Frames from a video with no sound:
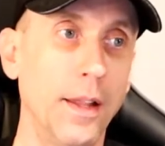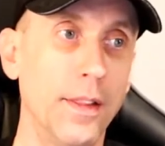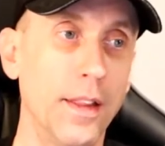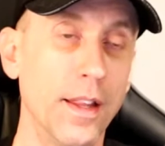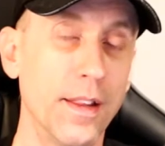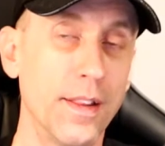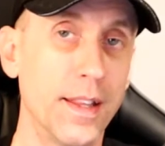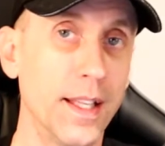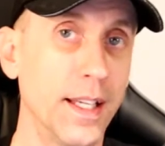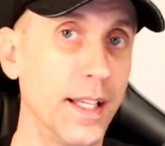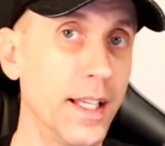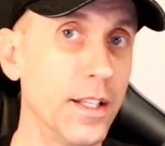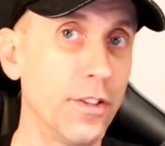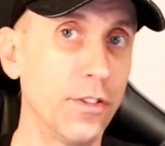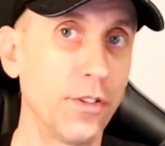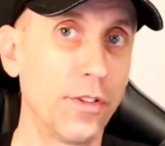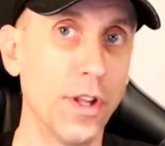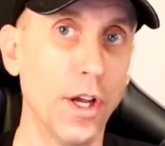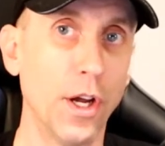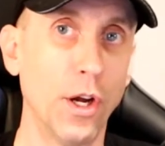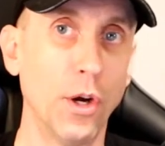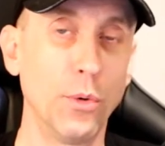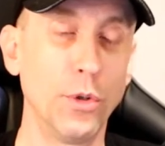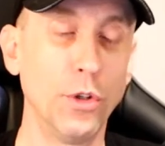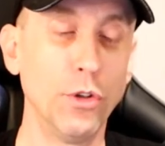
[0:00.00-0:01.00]
The thing is,
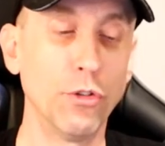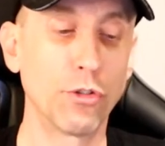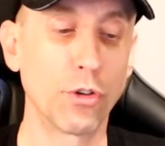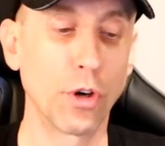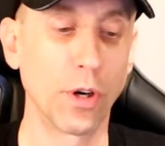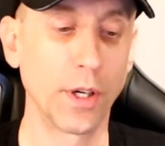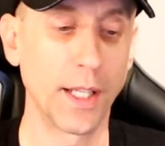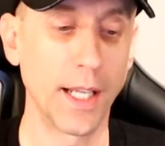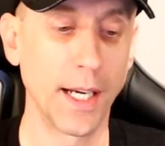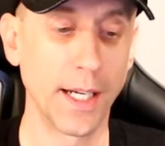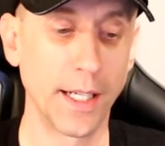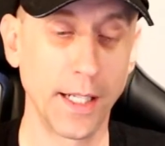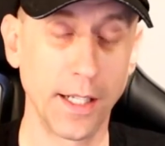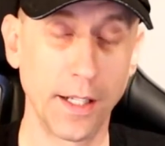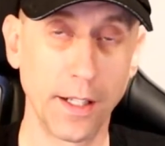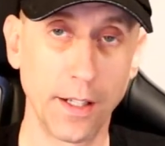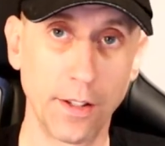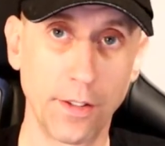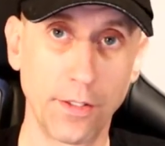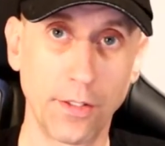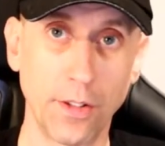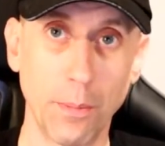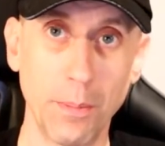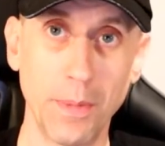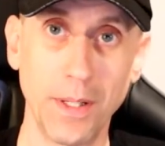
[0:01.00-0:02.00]
though, you start getting
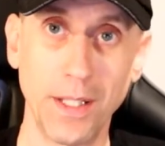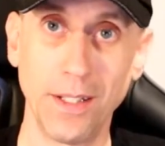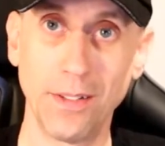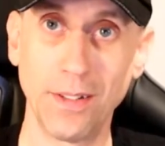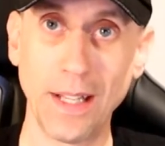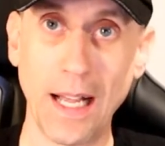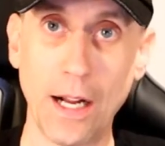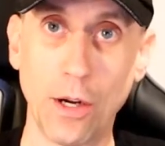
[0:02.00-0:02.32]
into some of these